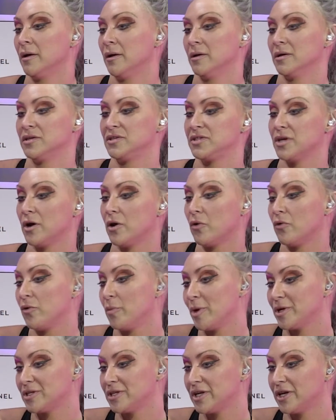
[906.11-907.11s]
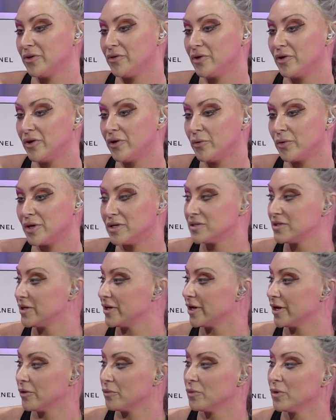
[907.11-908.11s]
So the best thing you can do is, you
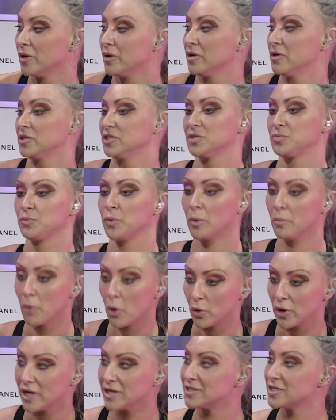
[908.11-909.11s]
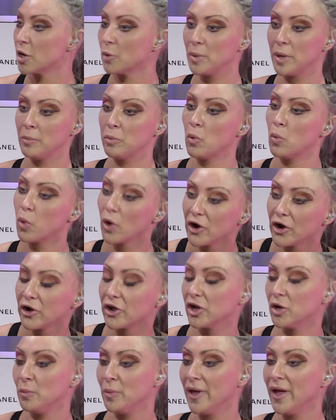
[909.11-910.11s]
know, just promote it, tell people where you're going
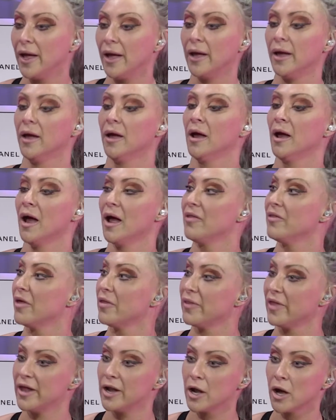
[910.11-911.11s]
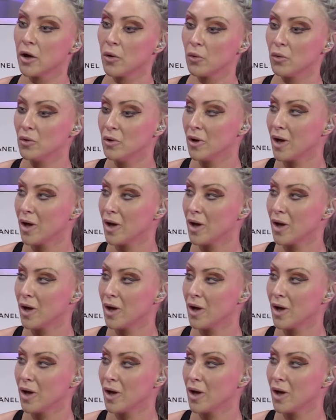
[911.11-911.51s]
to be, and then they know.